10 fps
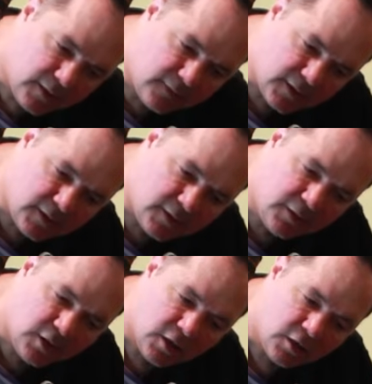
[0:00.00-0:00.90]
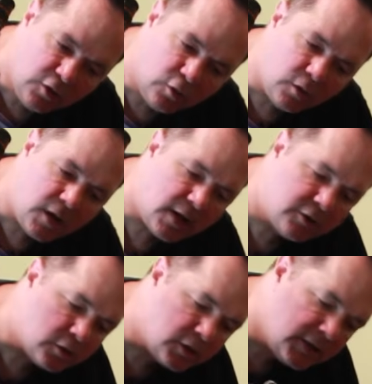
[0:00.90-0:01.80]
then you'll lock
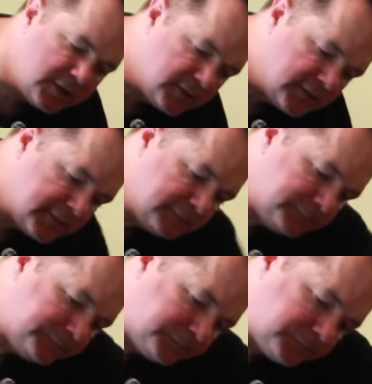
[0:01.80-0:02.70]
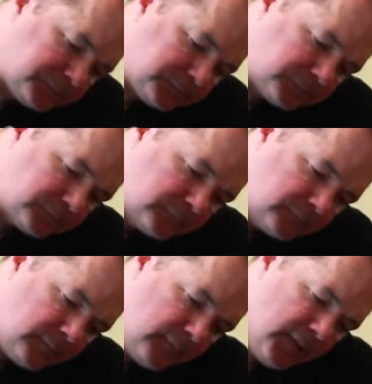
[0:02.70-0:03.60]
your clutches.
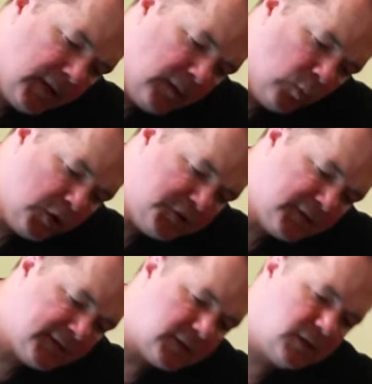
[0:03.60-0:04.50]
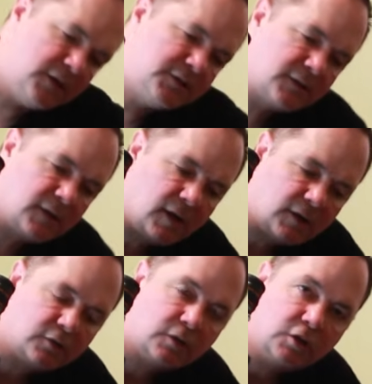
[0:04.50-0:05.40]
And once you get the clutches
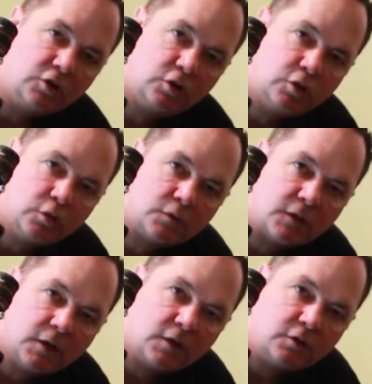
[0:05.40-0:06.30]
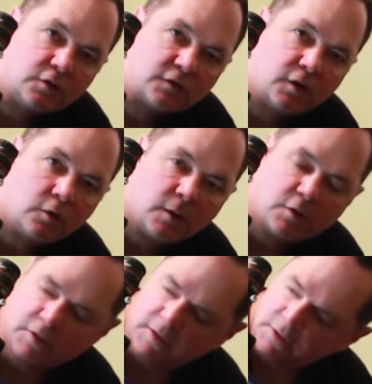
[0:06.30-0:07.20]
locked, you can use your slow
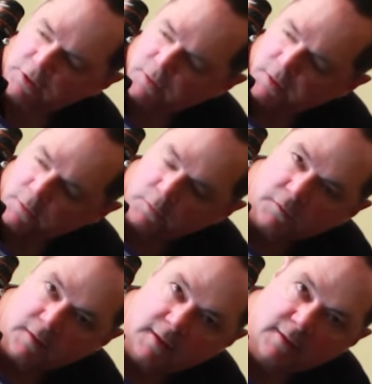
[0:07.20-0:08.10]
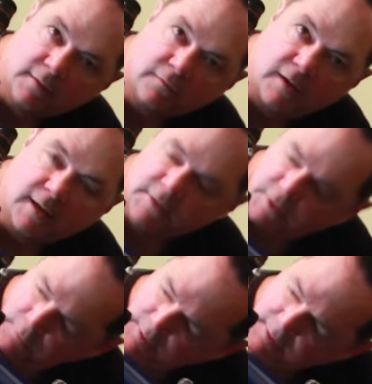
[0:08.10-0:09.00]
motion controls to fine
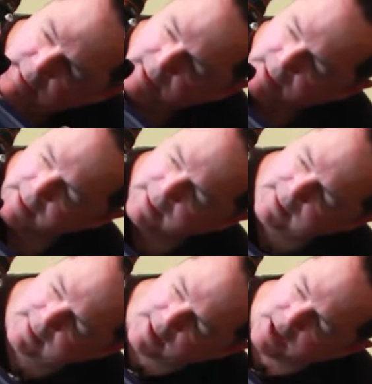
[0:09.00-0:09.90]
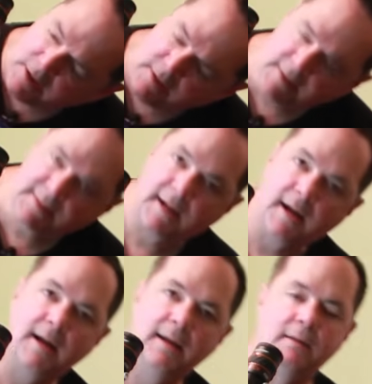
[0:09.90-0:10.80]
tune it. Get the area of the
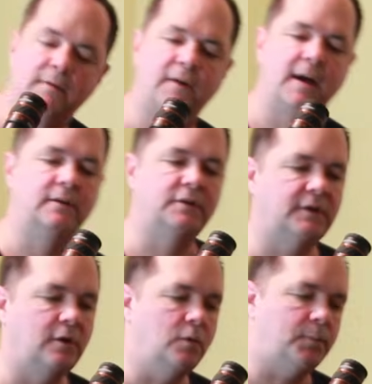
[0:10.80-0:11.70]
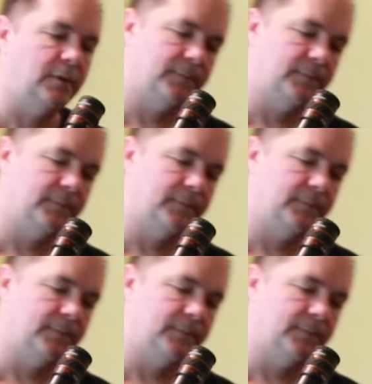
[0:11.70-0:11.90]
sky in the finder scope,